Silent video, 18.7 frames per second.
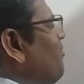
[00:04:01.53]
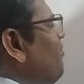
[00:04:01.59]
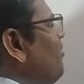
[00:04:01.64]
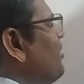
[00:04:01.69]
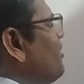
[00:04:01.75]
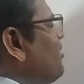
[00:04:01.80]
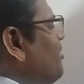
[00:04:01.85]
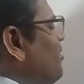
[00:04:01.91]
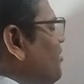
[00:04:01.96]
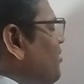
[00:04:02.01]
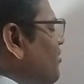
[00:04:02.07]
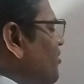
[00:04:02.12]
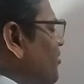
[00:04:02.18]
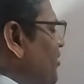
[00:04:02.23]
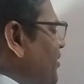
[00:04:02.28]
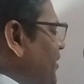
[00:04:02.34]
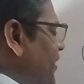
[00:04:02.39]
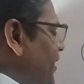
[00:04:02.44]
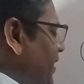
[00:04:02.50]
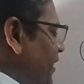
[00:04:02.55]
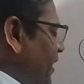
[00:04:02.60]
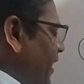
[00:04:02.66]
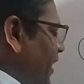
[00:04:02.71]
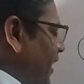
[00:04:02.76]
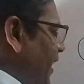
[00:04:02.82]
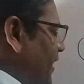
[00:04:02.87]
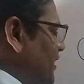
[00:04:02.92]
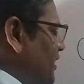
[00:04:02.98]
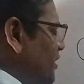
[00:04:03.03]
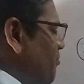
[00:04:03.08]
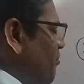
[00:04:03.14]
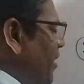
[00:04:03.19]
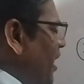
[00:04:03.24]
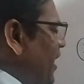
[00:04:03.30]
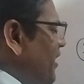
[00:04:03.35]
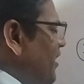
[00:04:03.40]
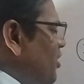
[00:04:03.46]
first X
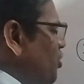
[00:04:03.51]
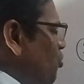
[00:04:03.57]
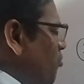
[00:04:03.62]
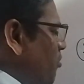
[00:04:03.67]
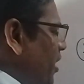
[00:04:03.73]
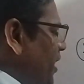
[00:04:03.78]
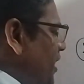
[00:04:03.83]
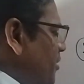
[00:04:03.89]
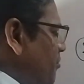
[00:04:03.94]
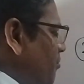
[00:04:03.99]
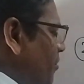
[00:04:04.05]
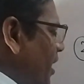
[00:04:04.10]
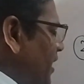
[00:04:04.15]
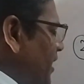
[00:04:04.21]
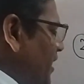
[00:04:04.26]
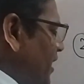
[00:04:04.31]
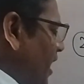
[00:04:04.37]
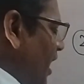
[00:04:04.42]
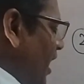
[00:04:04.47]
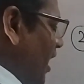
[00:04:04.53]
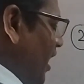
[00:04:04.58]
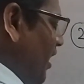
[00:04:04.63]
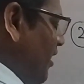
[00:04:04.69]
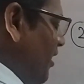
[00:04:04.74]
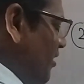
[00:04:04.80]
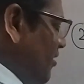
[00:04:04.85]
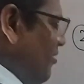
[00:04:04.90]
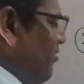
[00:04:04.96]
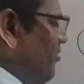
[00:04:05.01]
minus Y by R